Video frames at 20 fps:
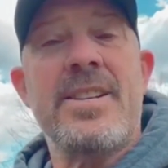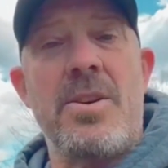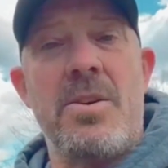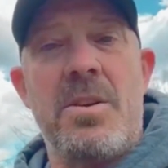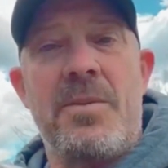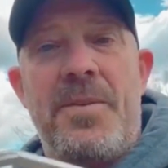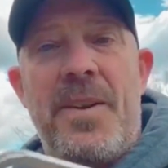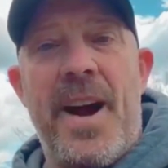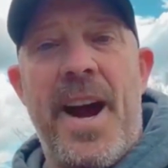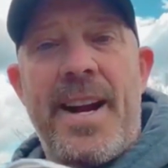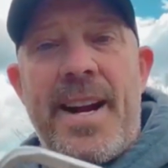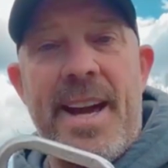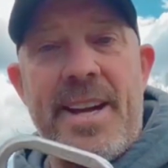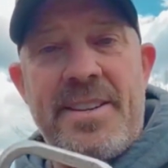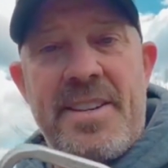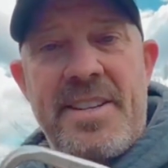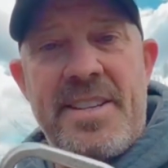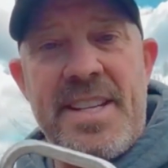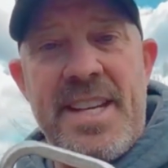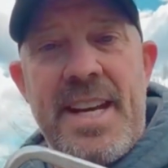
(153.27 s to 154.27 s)
certified. It
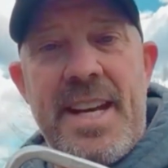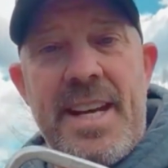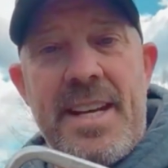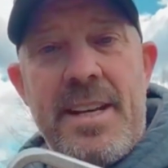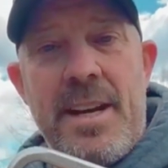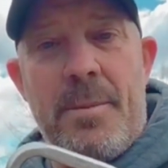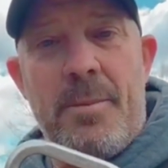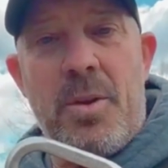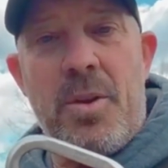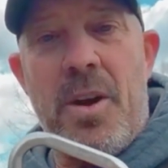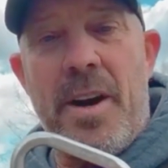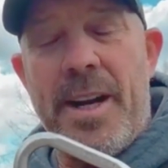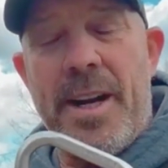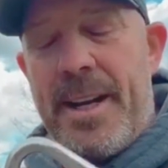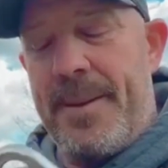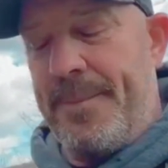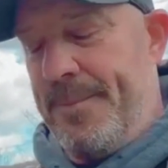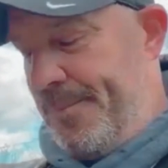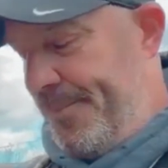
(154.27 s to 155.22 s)
has a CE number on it.